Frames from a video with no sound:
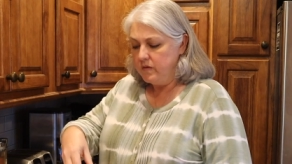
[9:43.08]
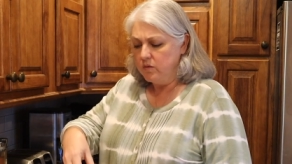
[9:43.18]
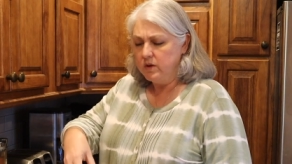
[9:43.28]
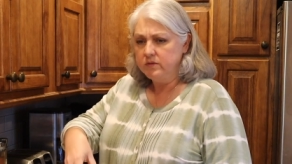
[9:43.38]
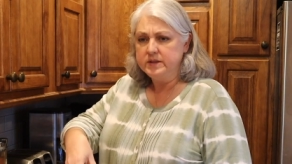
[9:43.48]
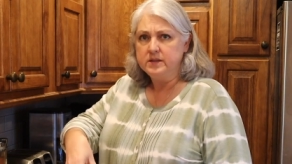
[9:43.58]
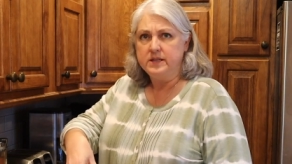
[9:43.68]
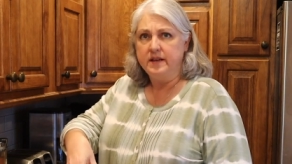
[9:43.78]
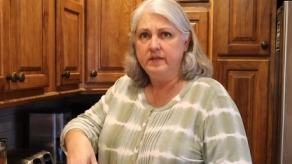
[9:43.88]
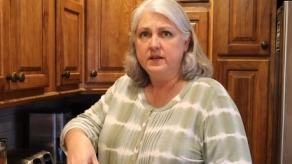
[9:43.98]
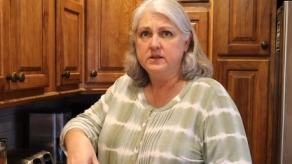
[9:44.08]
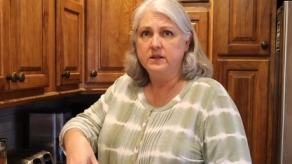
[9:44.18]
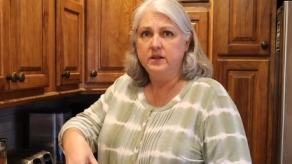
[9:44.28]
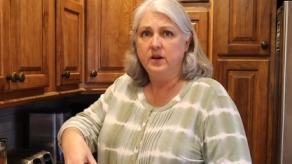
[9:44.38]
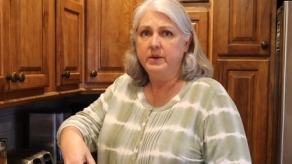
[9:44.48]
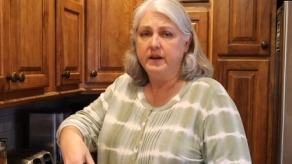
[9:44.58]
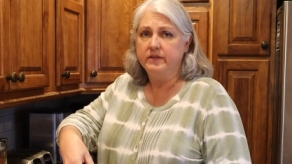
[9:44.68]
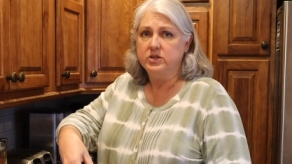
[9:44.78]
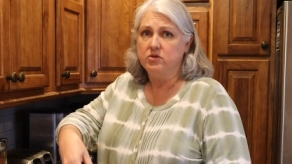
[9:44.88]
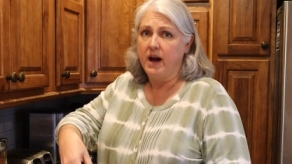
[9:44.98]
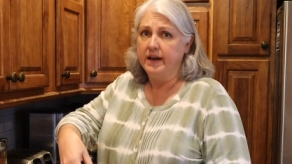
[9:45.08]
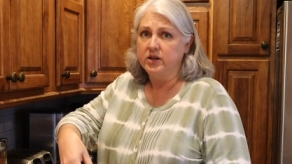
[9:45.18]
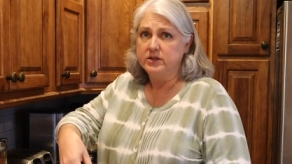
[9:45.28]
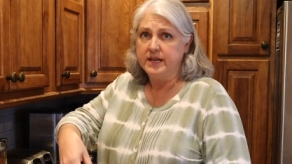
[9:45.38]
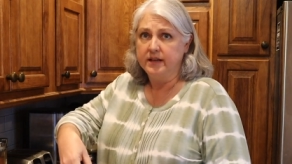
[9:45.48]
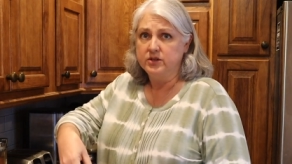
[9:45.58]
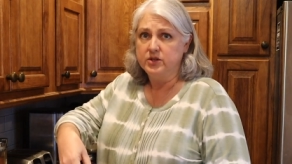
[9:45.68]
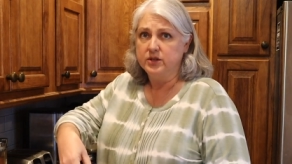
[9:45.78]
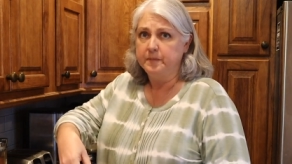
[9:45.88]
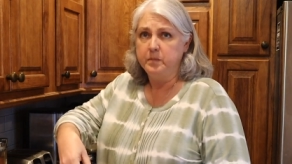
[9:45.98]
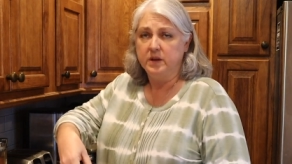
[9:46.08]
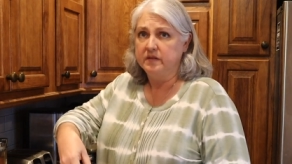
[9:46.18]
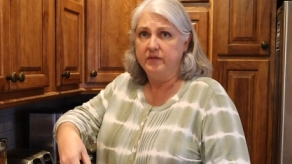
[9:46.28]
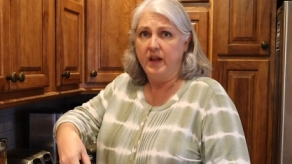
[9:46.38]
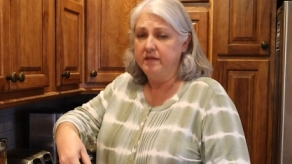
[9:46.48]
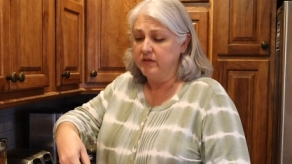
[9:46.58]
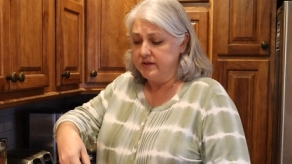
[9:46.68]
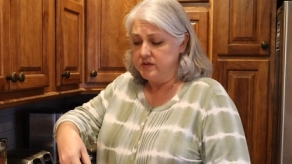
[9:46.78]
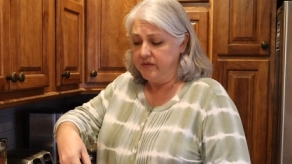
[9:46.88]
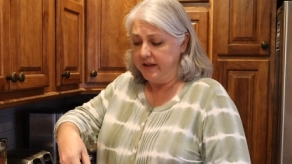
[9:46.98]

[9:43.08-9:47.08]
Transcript: The one with the stevia is a little bit of a drier texture, but the flavor is